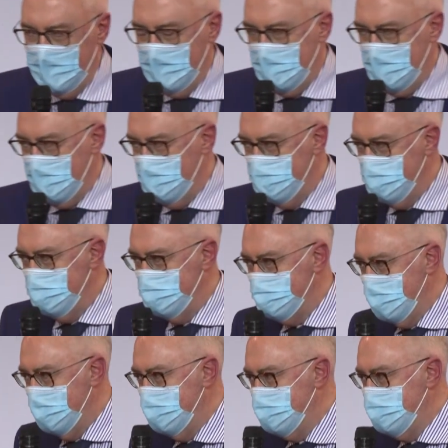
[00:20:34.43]
how these
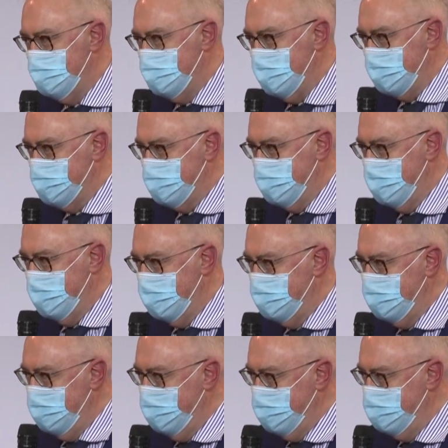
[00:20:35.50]
medicines actually are
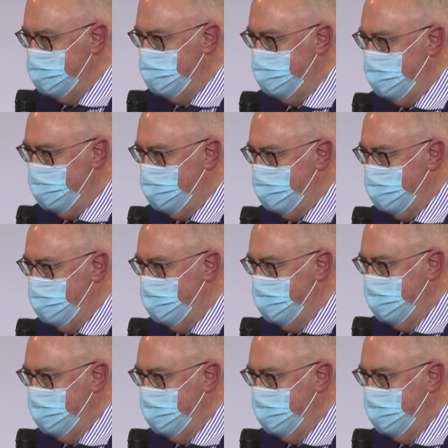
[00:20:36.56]
delivered to people.